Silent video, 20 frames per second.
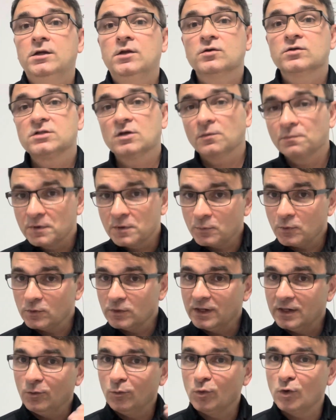Some people,
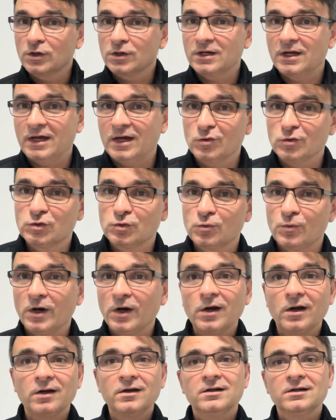they work
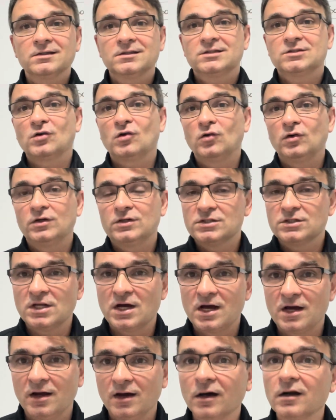elsewhere. Solar is
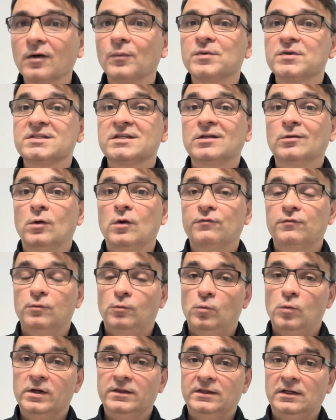not 100% of
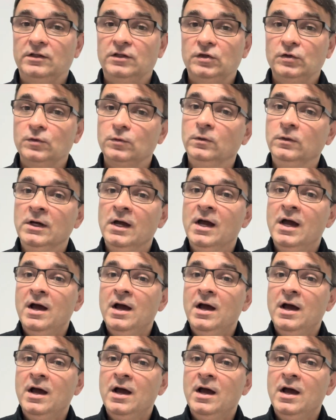what they do.